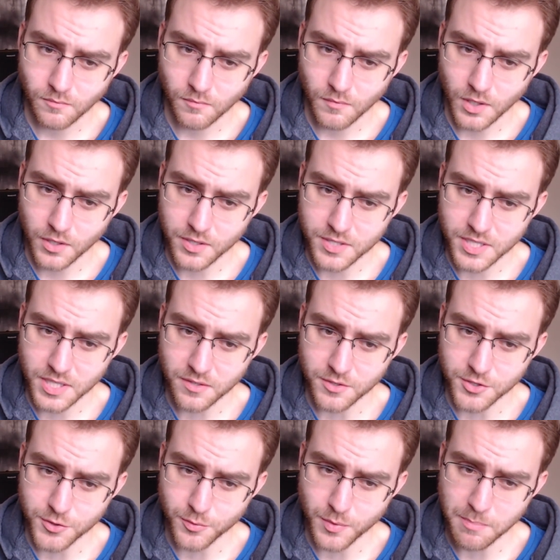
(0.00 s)
you can see
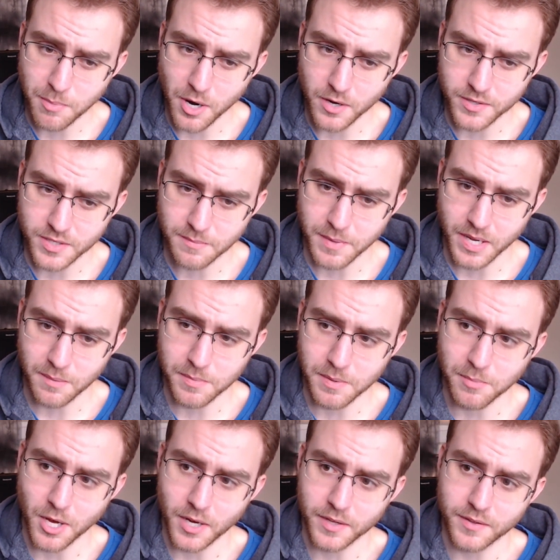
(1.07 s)
there's 3 parts that make up the
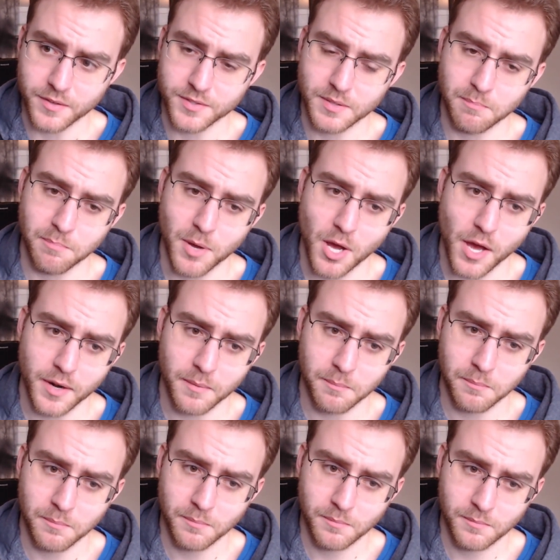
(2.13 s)
body. There's the bottom,
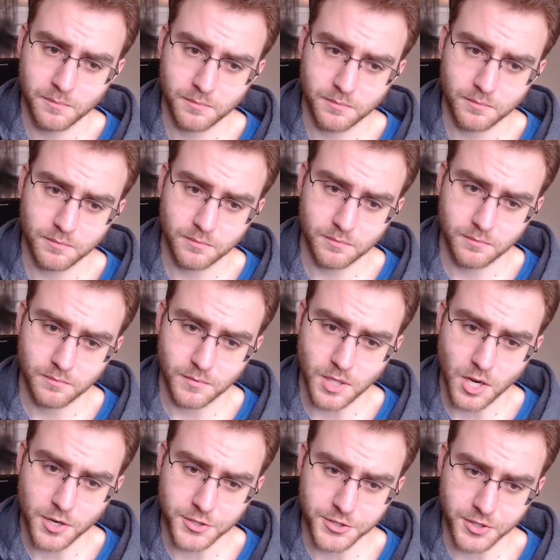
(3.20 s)

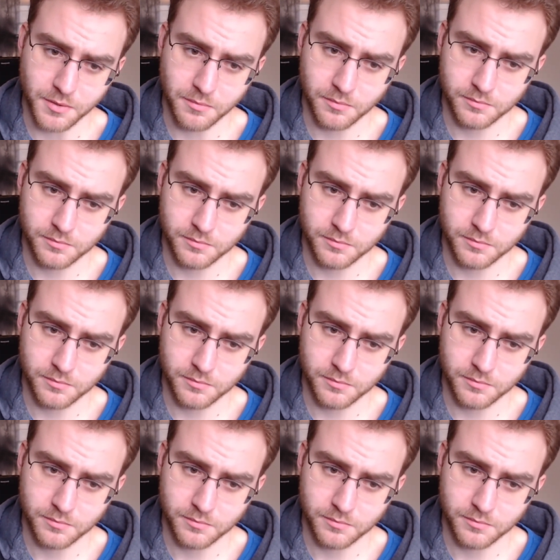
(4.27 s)
larger